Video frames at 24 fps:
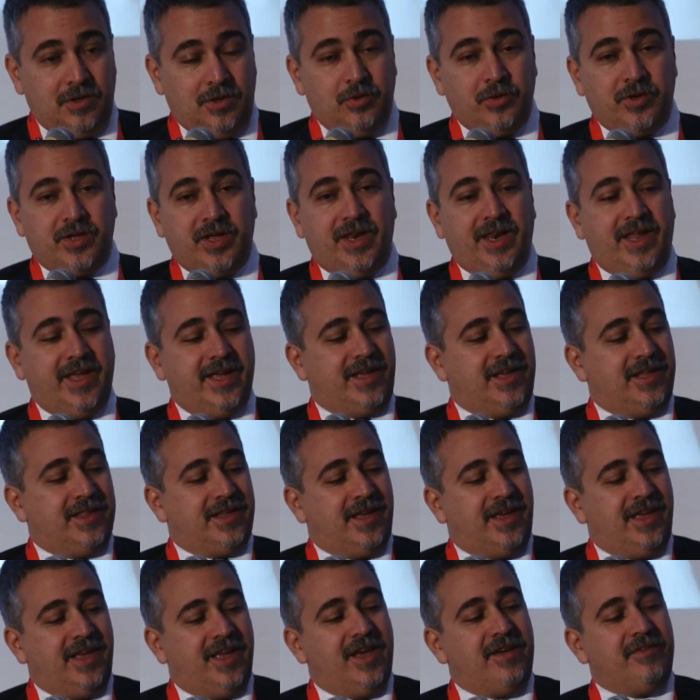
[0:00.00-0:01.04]
Look, I like it.
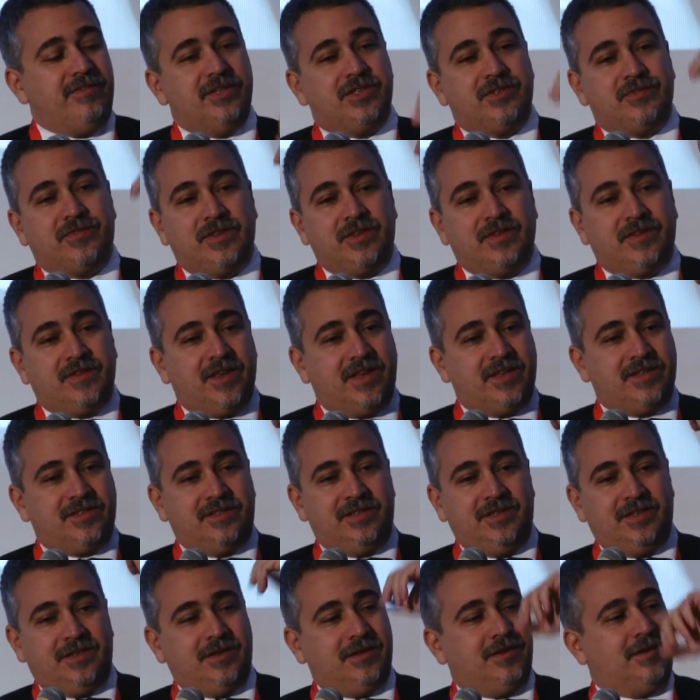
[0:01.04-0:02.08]
I have this
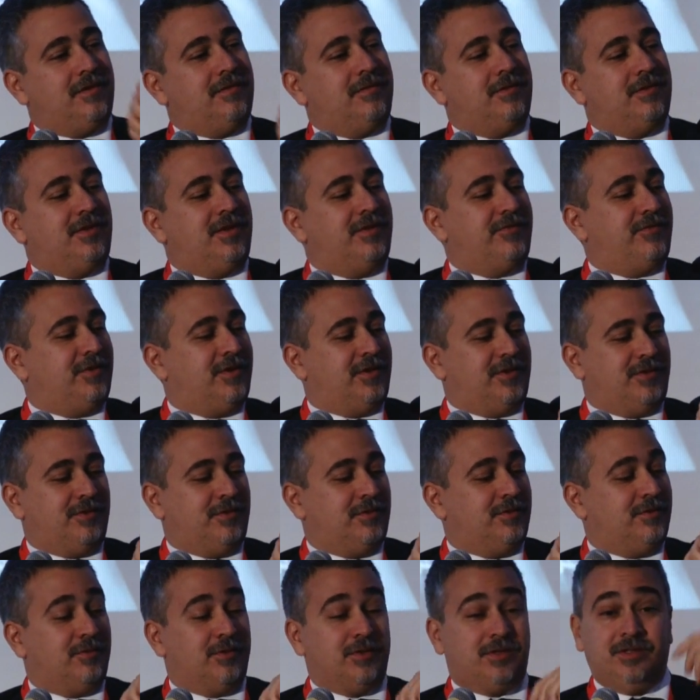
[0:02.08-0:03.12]
fantastic, whatever, I
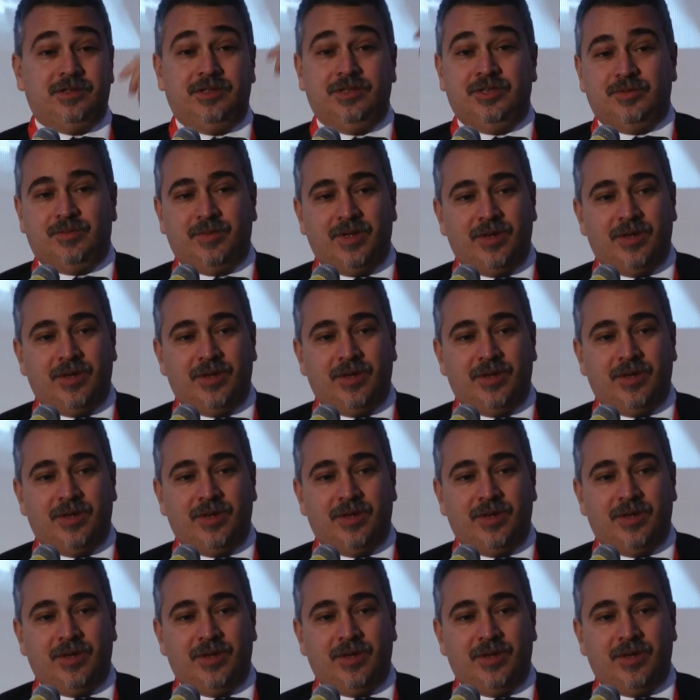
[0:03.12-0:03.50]
don't know what it is.